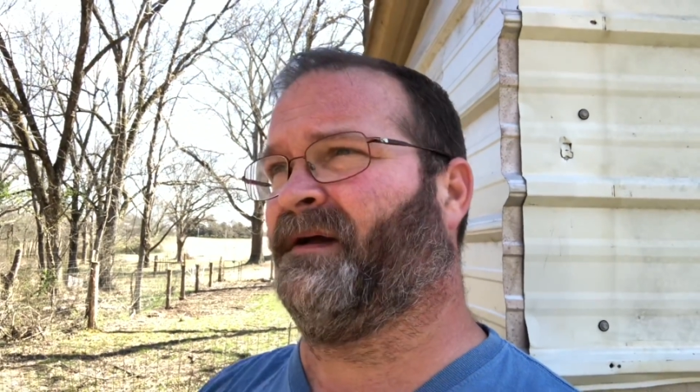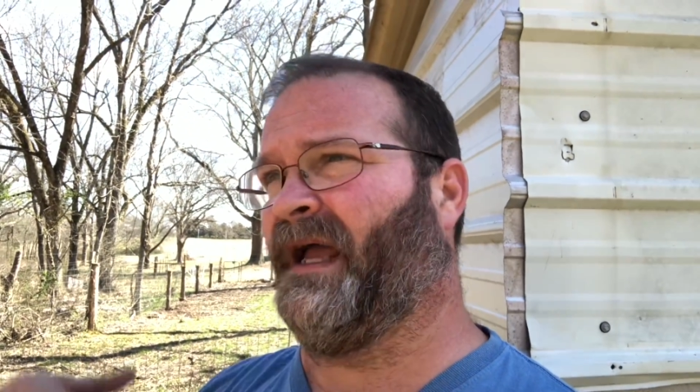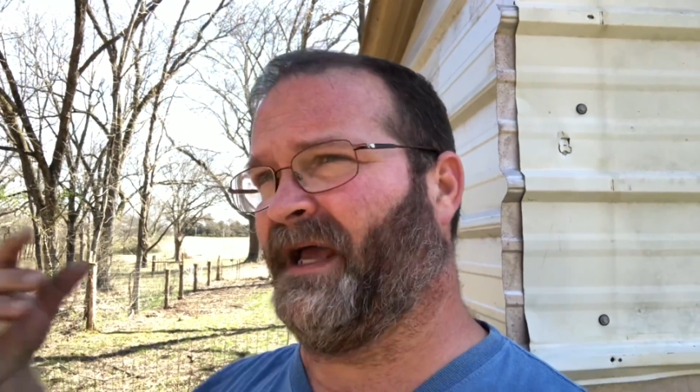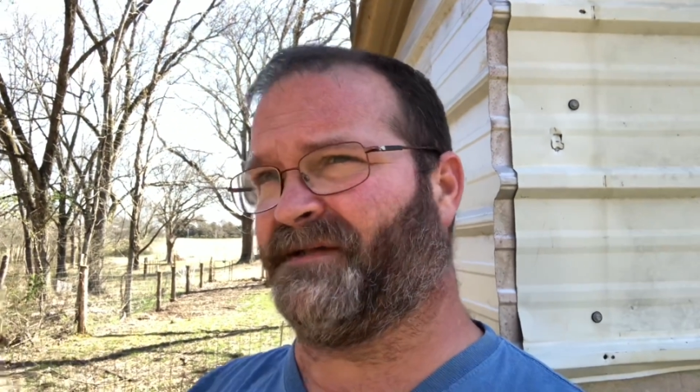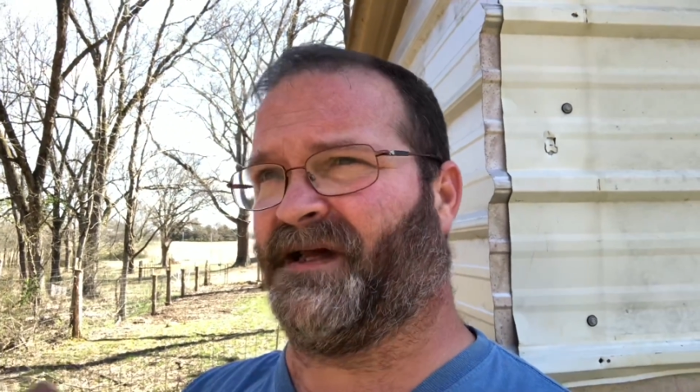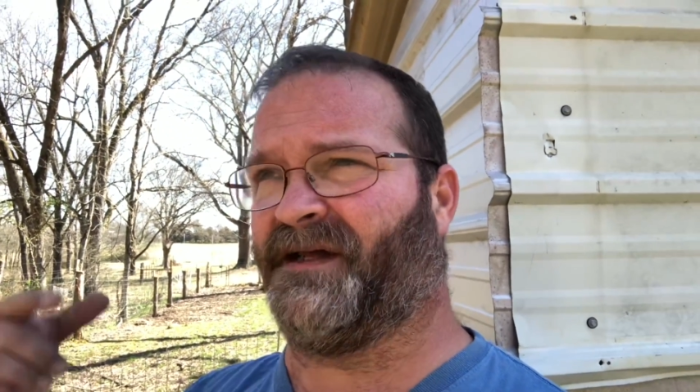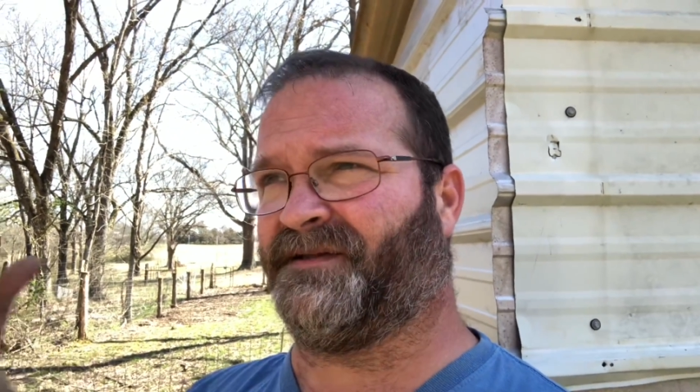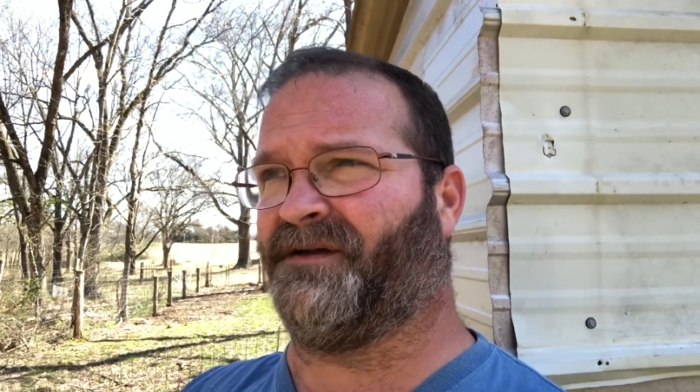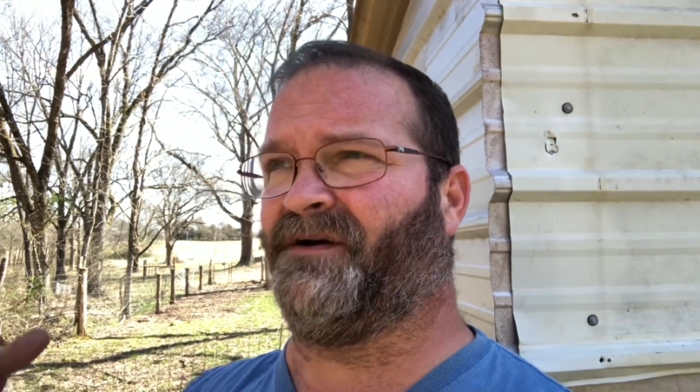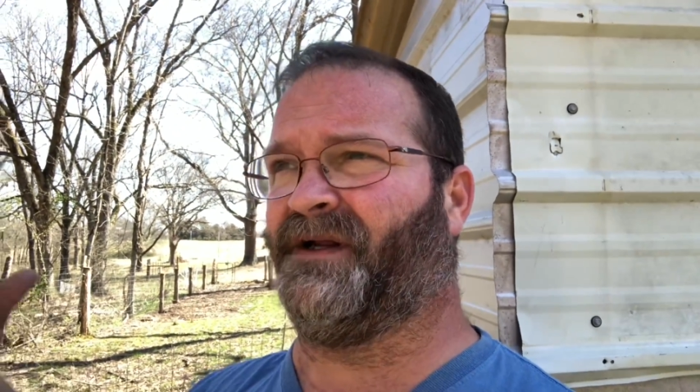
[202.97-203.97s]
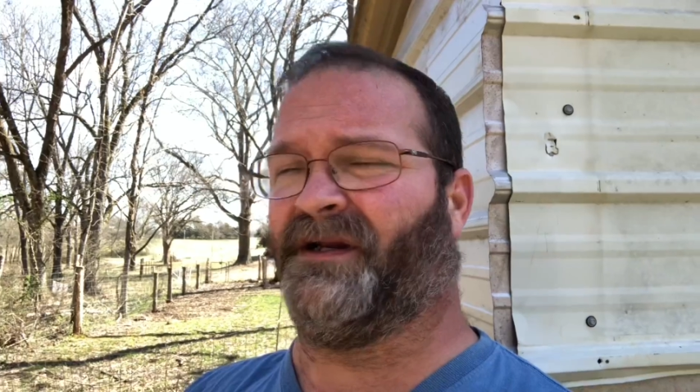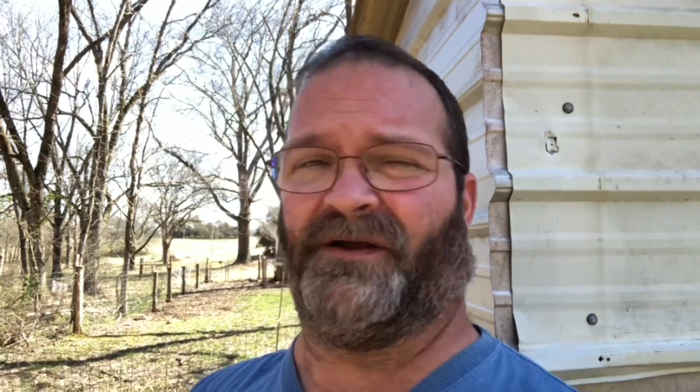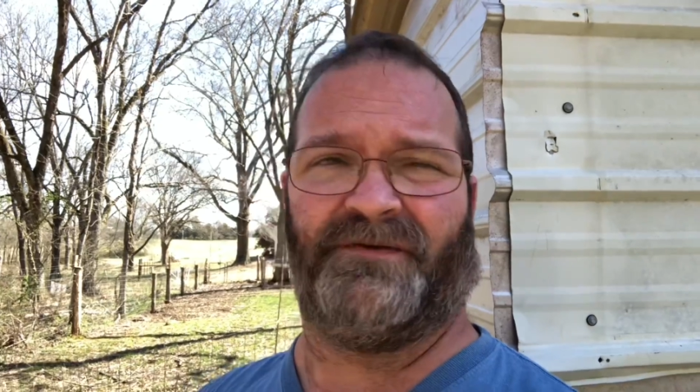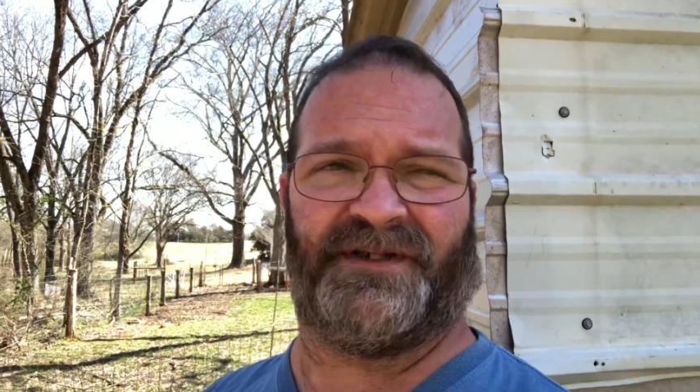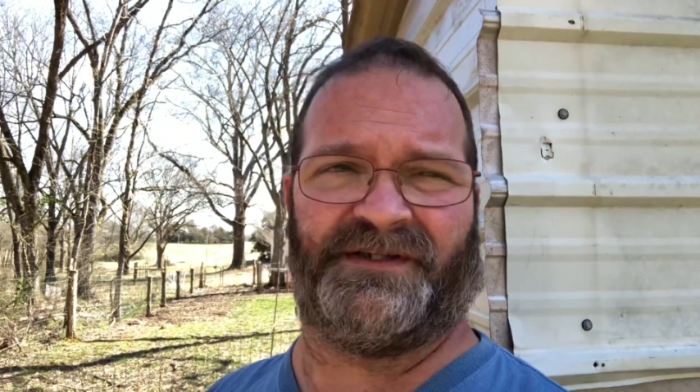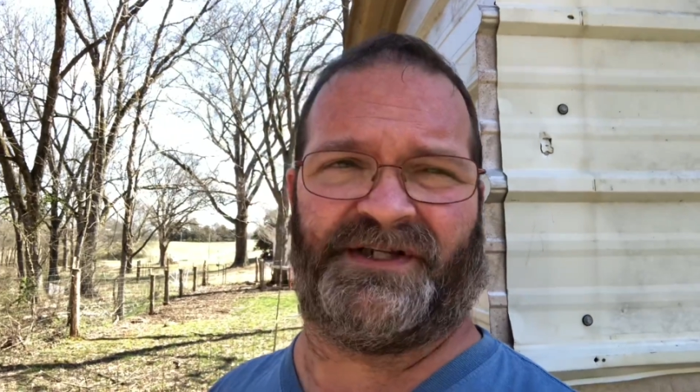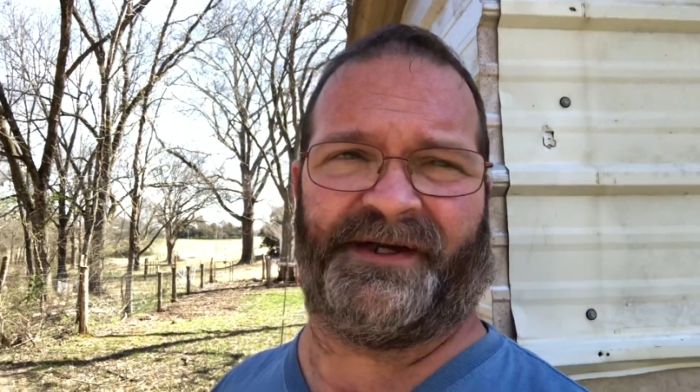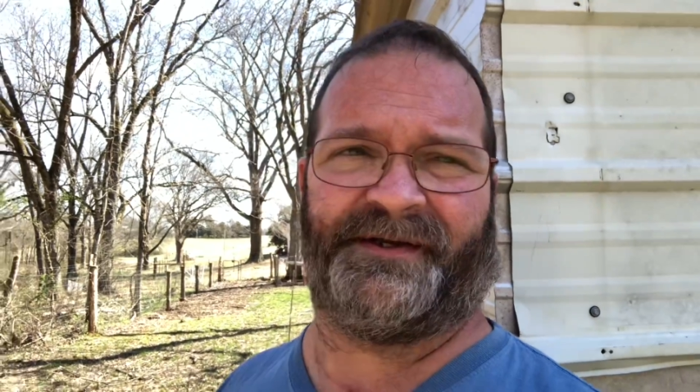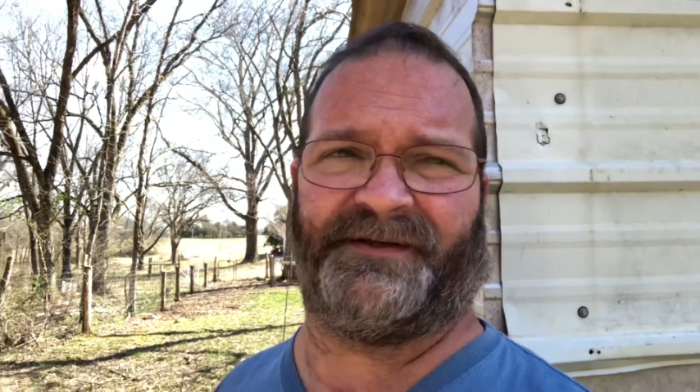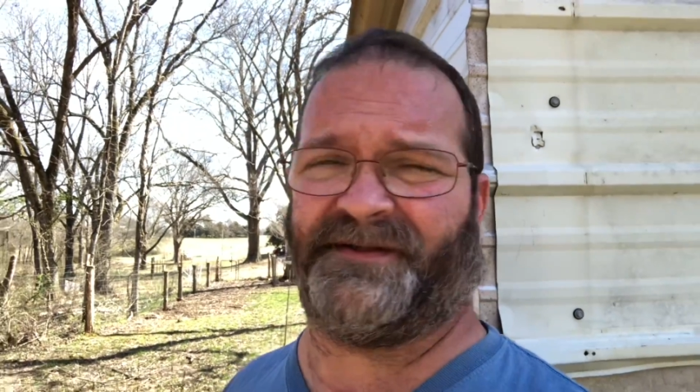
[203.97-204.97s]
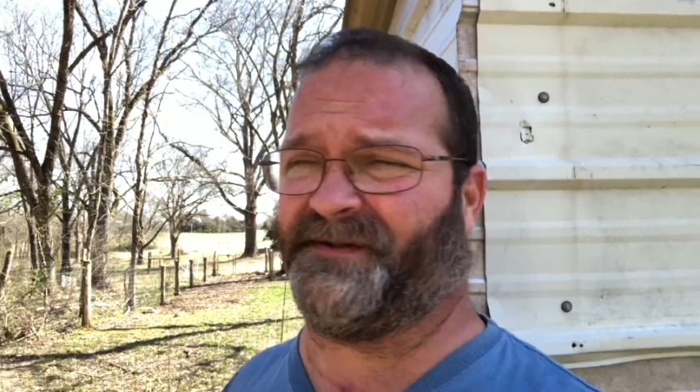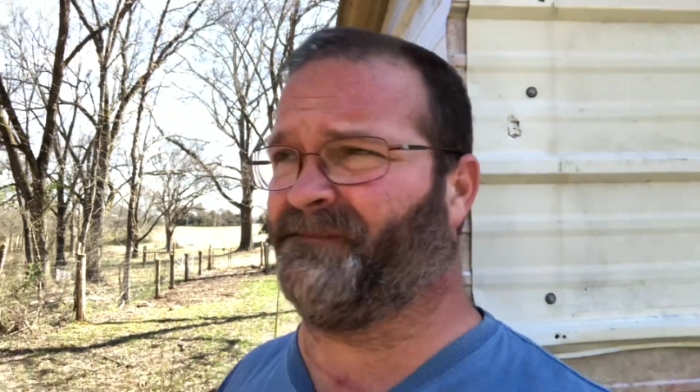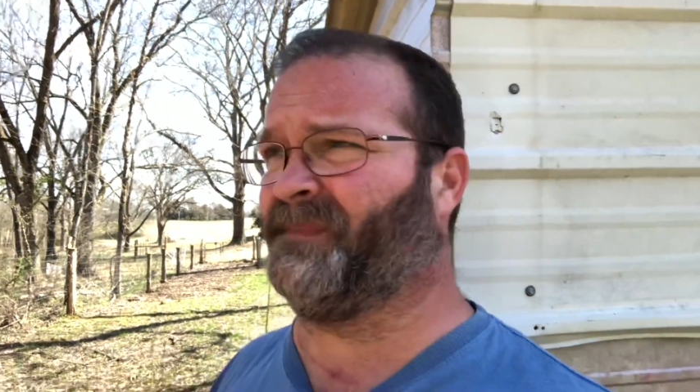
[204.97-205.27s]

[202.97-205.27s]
As I started losing chickens,